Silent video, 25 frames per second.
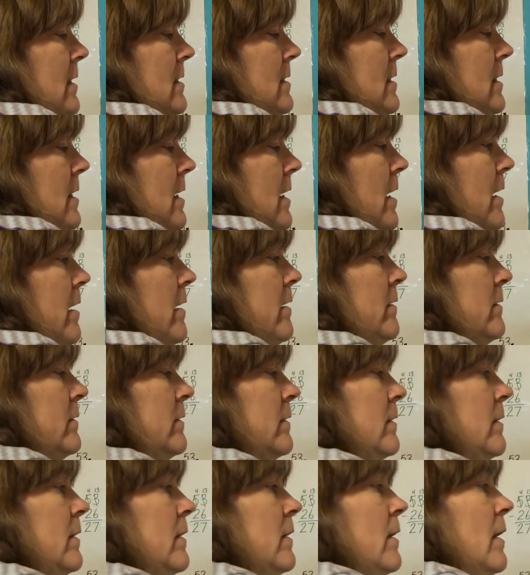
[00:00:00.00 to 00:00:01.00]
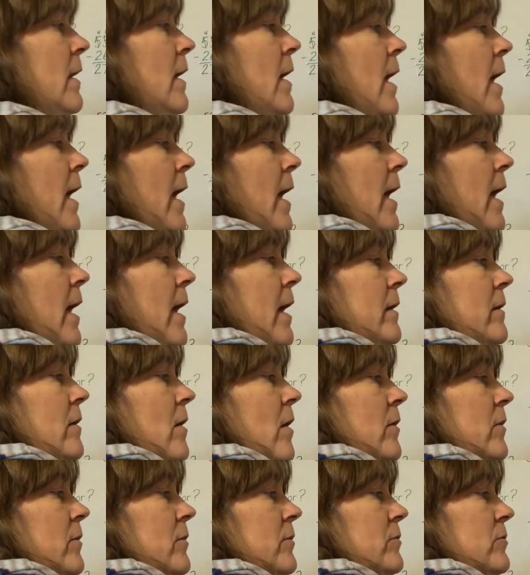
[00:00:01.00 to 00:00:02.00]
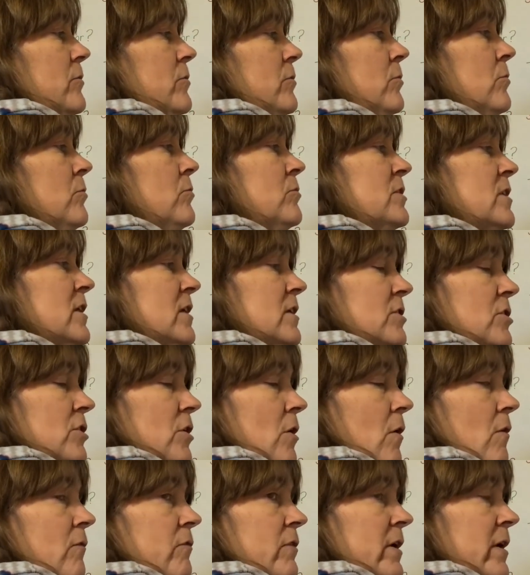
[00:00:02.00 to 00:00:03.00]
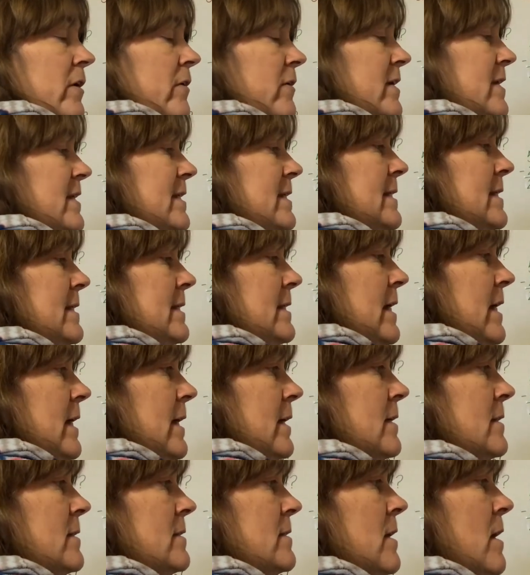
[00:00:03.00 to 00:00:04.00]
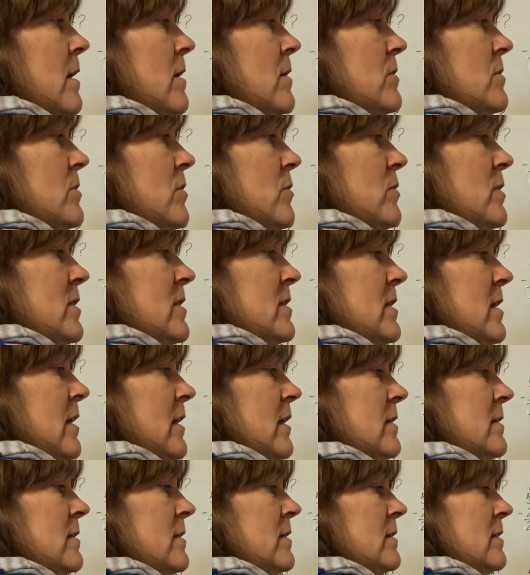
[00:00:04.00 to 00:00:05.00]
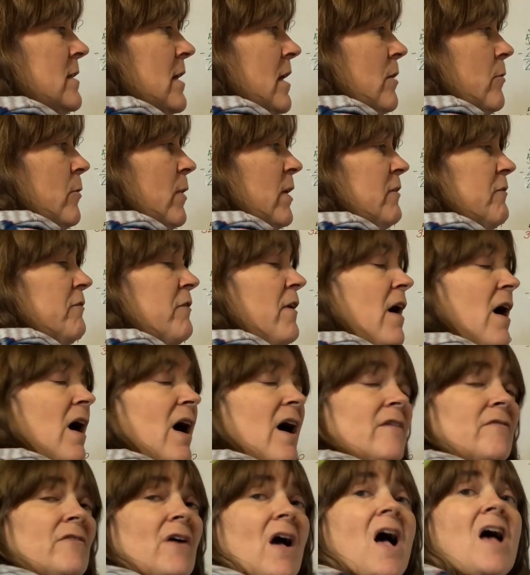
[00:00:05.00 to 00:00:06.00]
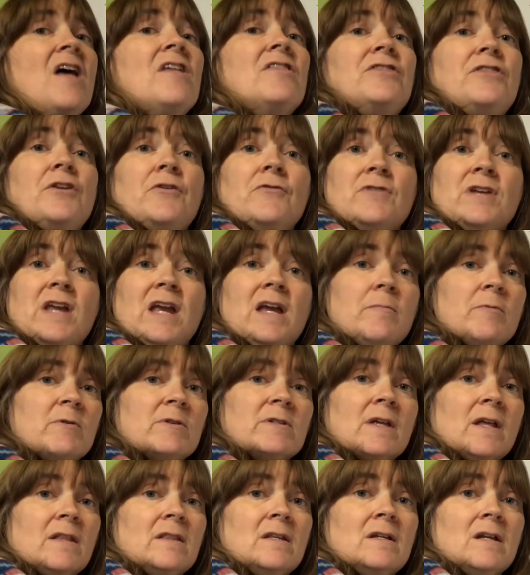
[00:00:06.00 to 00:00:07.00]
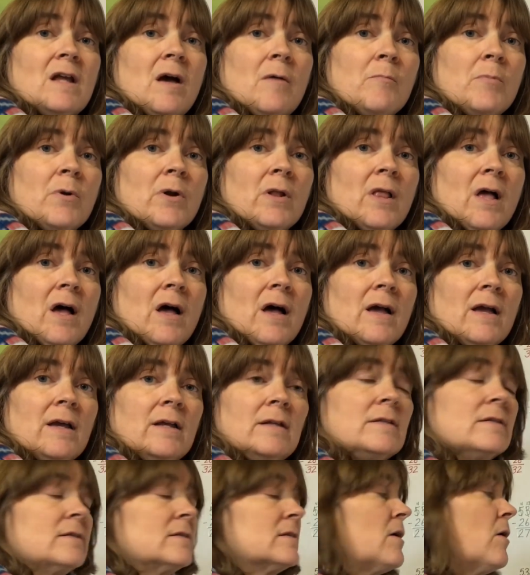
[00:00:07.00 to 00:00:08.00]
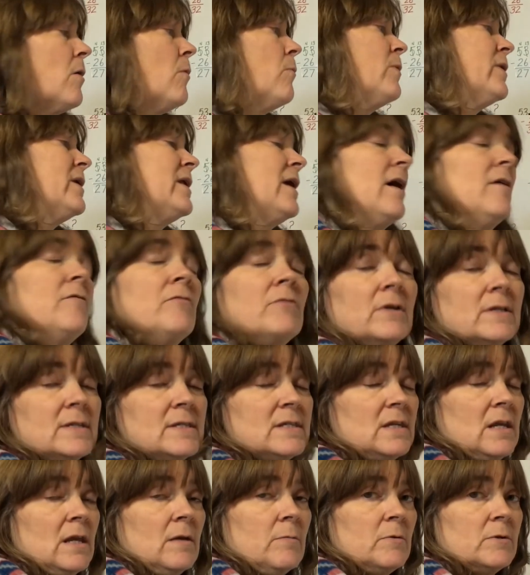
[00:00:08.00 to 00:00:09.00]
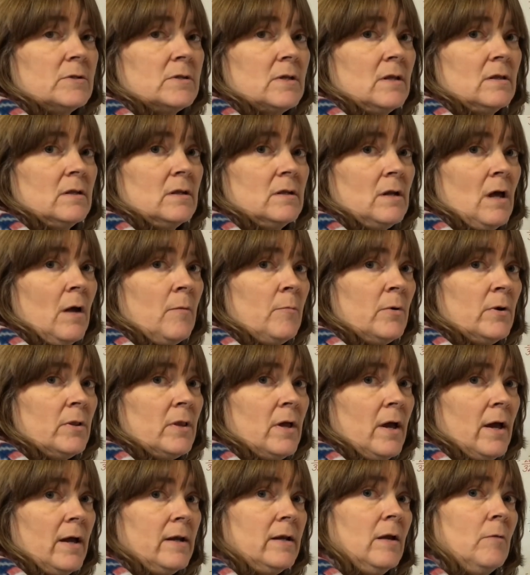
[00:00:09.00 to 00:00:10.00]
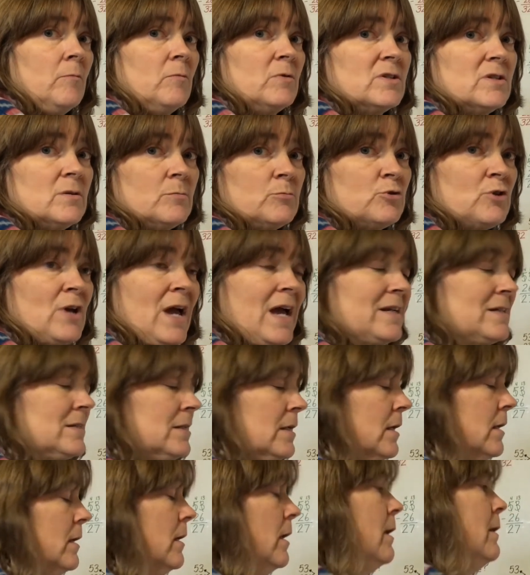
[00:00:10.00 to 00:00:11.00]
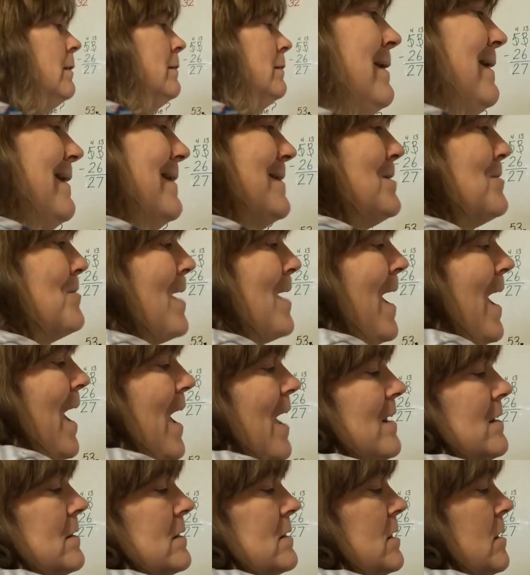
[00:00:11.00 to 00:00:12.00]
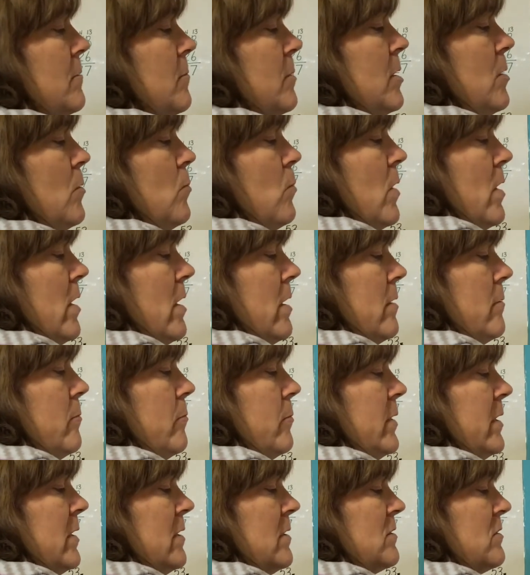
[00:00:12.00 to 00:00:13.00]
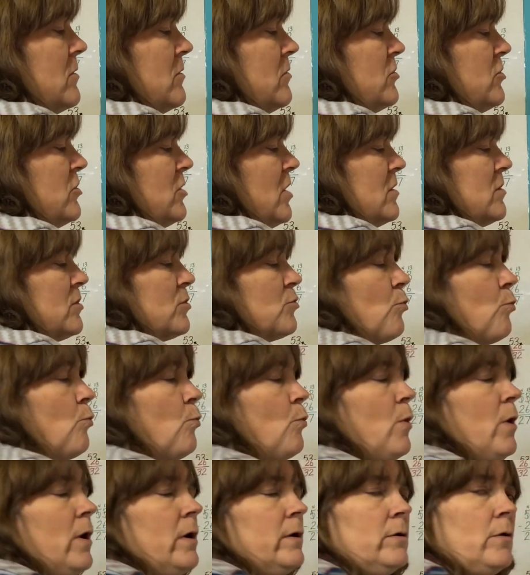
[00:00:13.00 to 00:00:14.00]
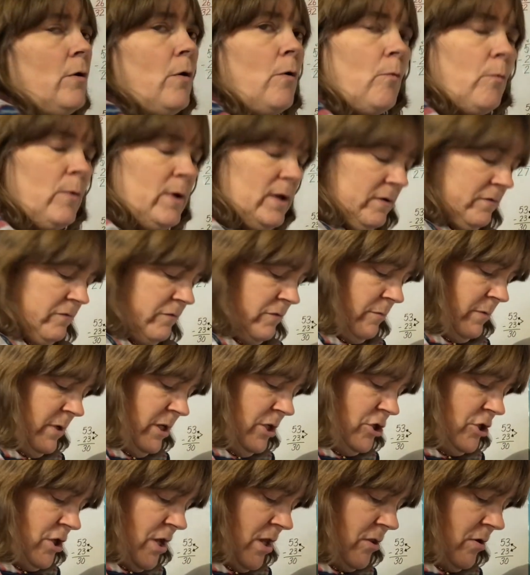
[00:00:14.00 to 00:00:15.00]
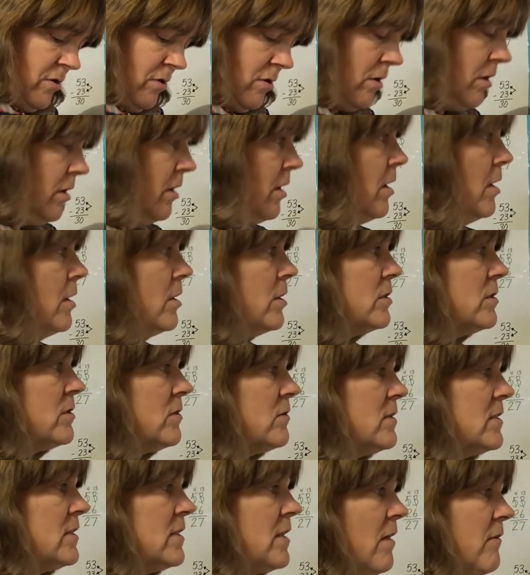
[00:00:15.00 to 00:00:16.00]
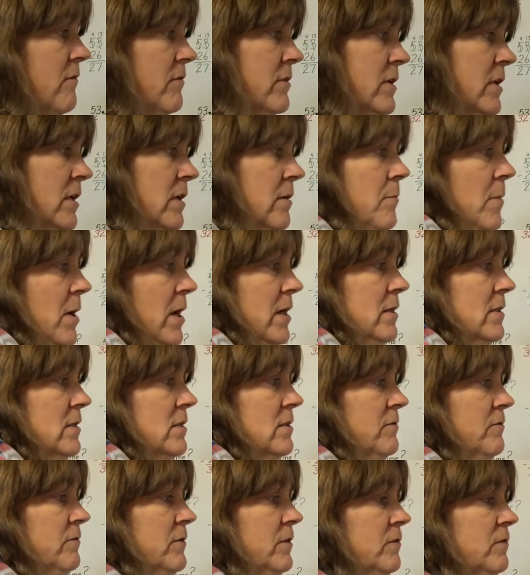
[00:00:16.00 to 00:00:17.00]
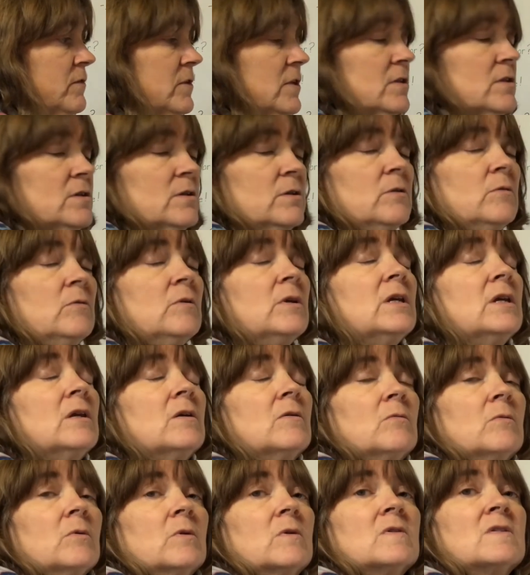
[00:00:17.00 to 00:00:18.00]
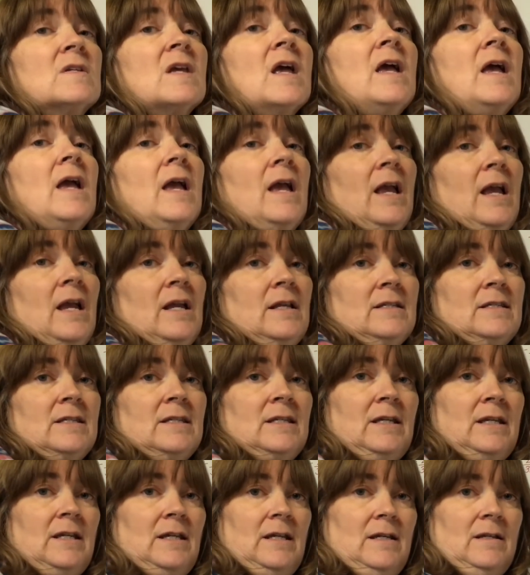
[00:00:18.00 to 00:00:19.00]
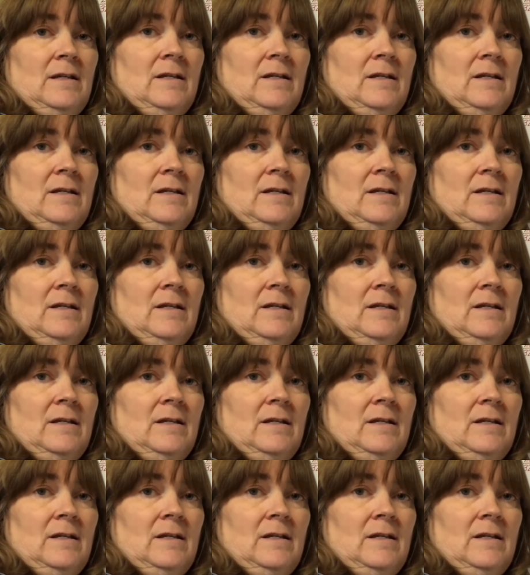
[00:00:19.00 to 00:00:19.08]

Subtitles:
8 there. And our new digit over here is 6. So 6, take away 5, they're neighbors on the number line. So whenever it's neighbors on the number line and we're subtracting, the answer has to be 1 because they're just 1 away from each other. So 70 minus 52 equals 18.